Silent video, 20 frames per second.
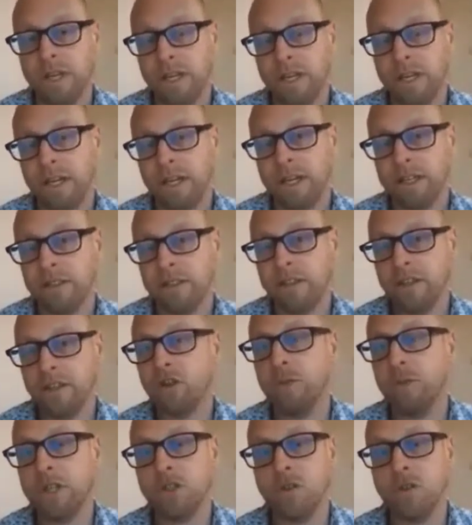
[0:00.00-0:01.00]
that
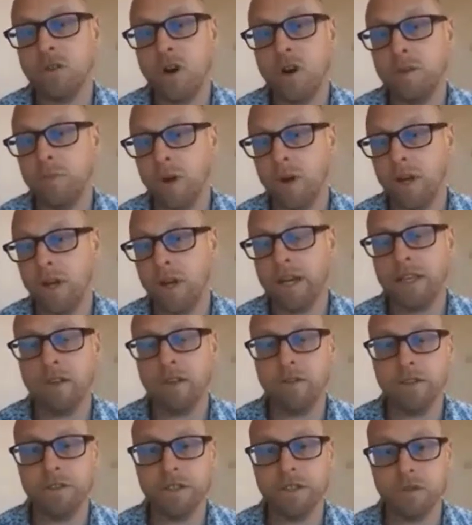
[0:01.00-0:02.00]
could be tried by
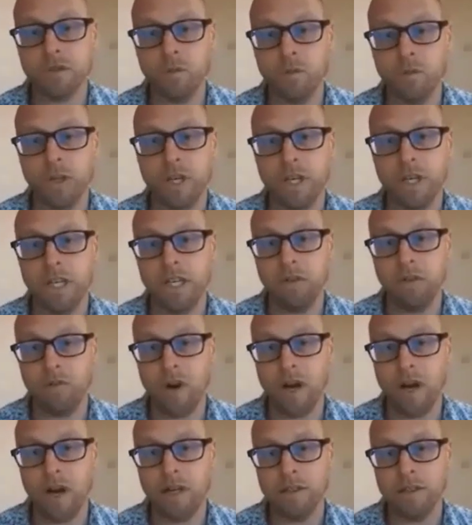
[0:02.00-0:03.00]
archaeologists working in
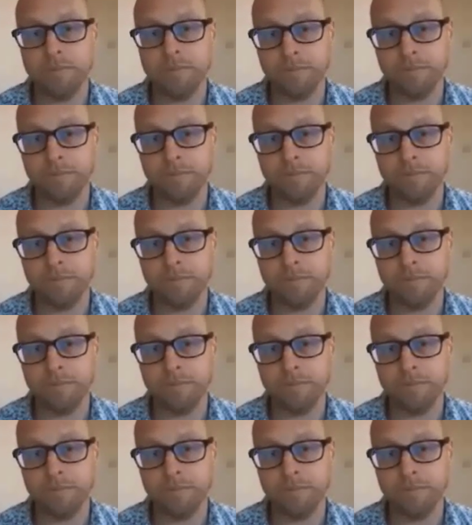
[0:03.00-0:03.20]
Iran.